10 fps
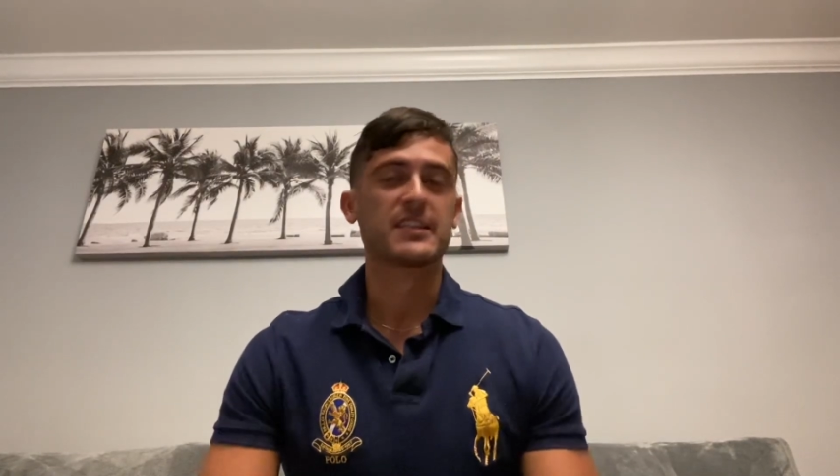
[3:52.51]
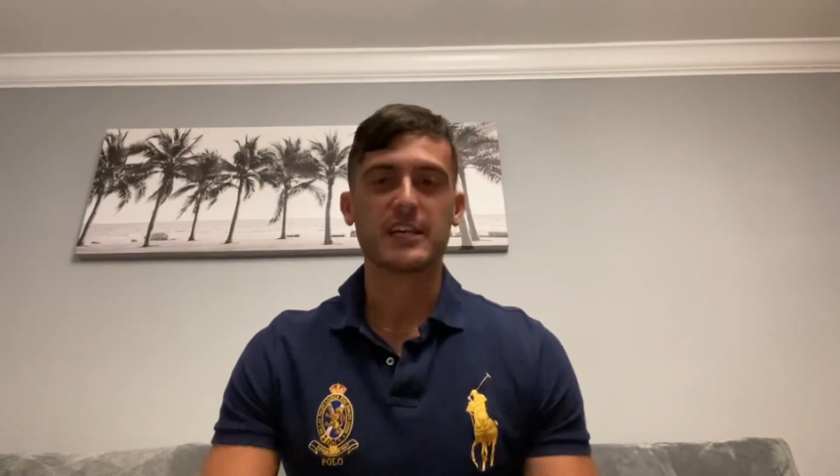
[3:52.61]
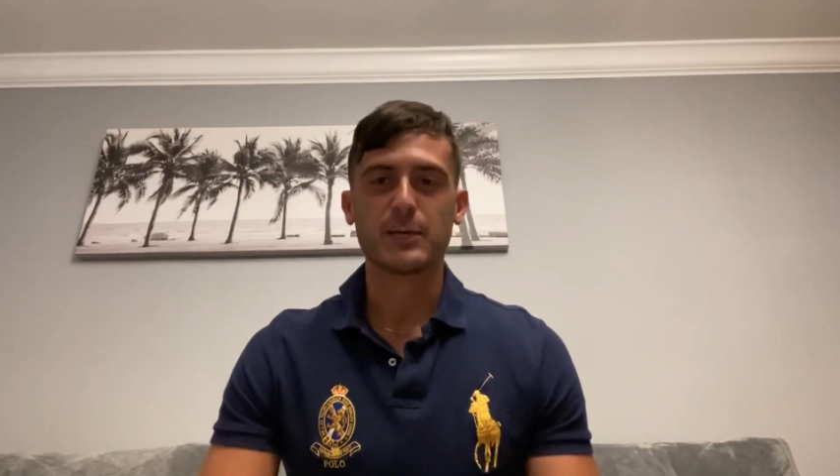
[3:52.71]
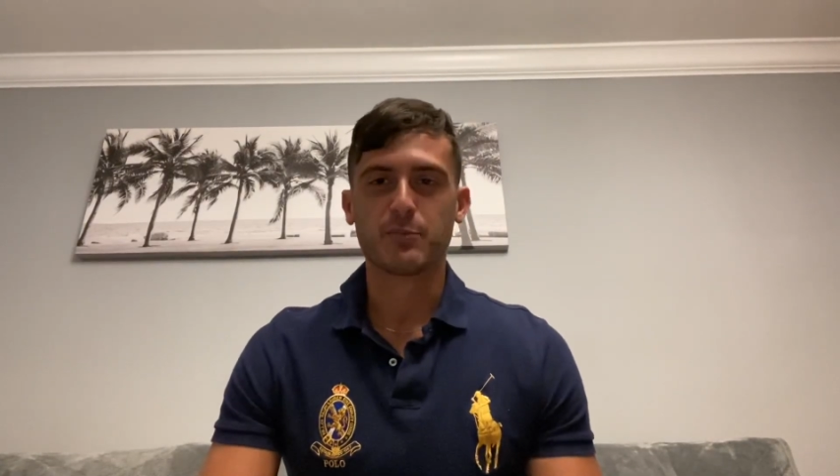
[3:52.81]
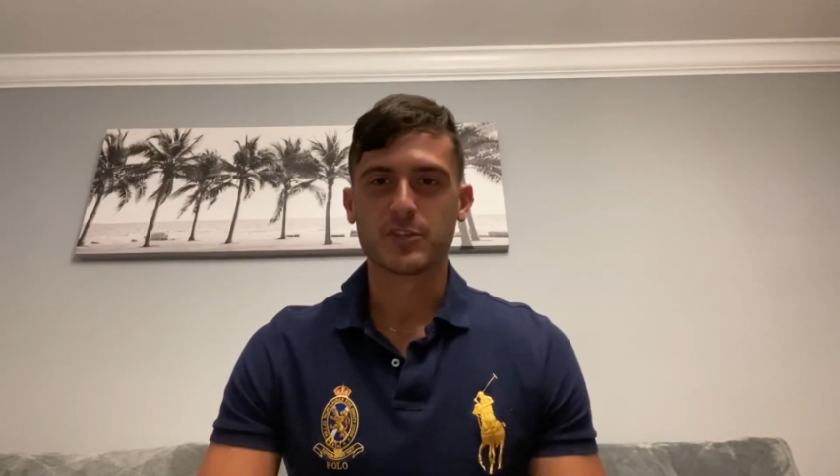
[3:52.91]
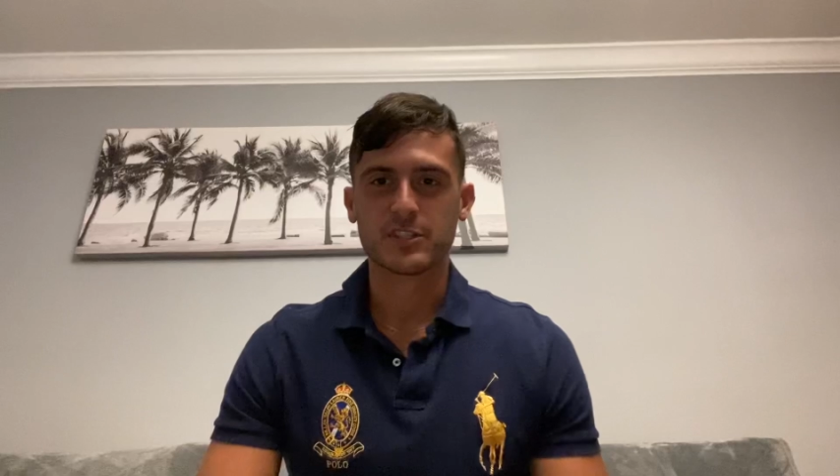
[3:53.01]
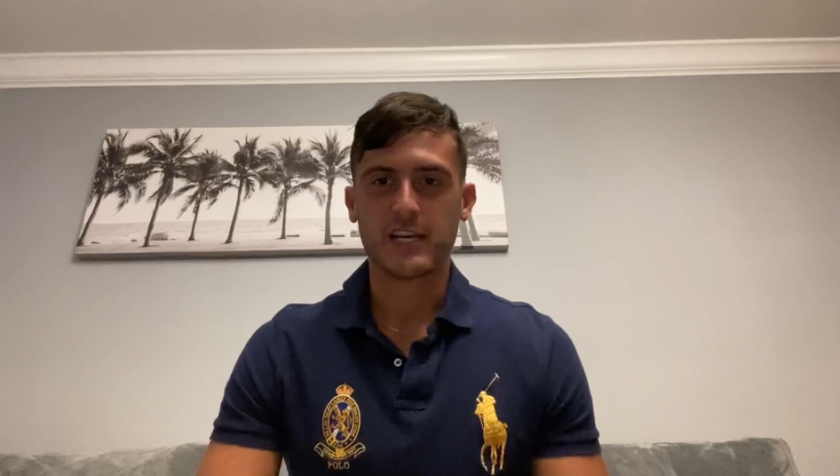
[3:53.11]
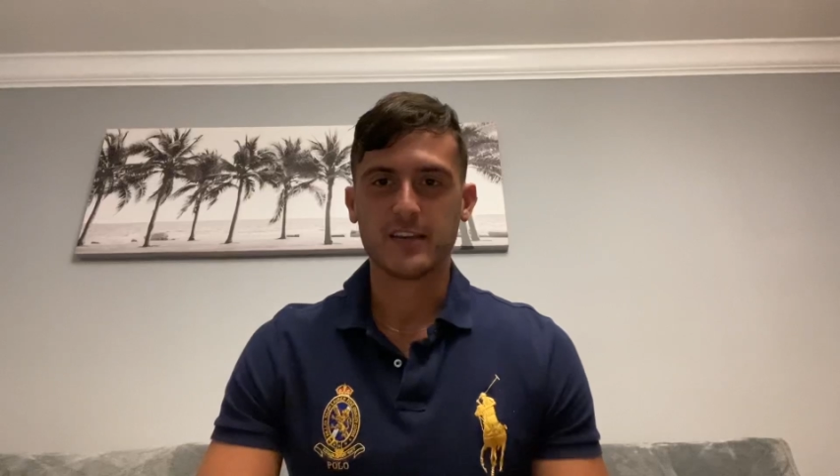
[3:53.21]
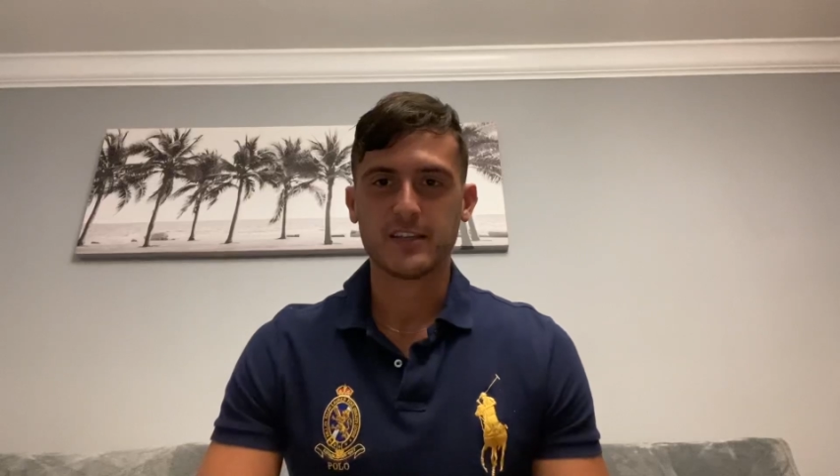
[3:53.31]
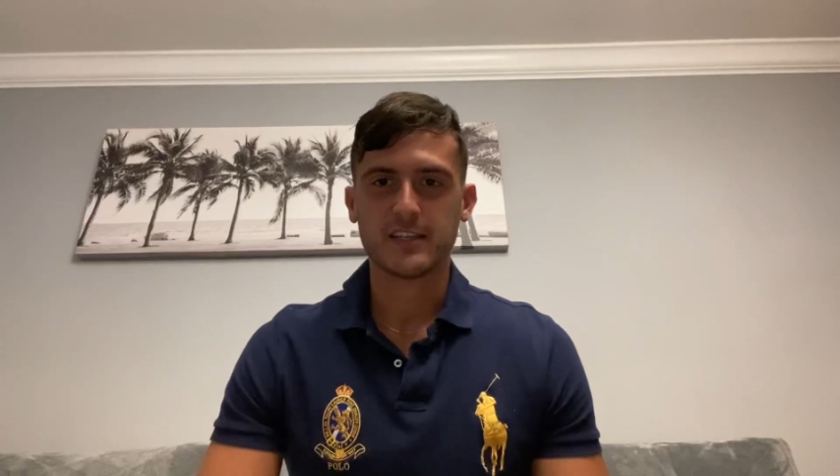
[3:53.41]
is how your
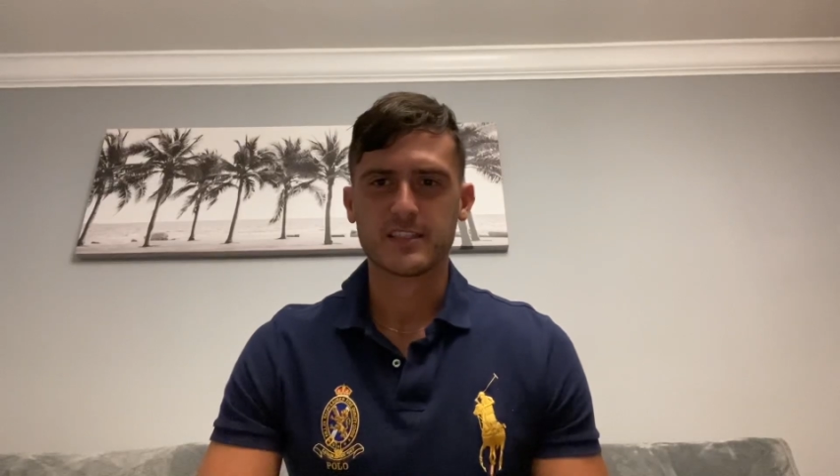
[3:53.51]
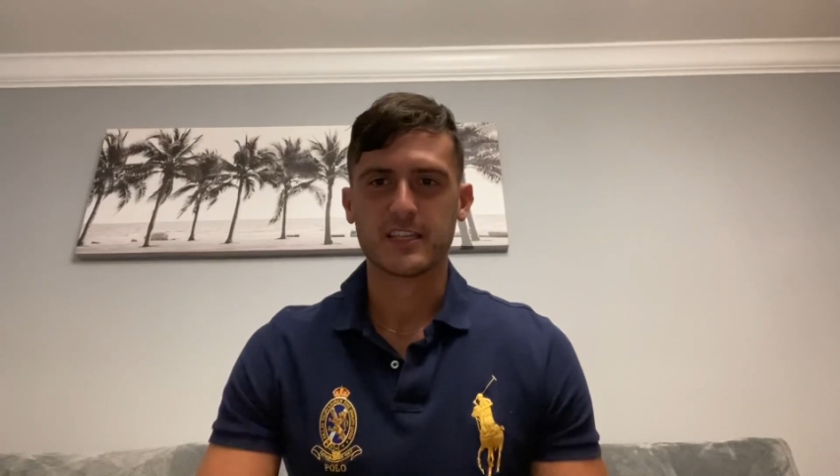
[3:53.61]
personality is.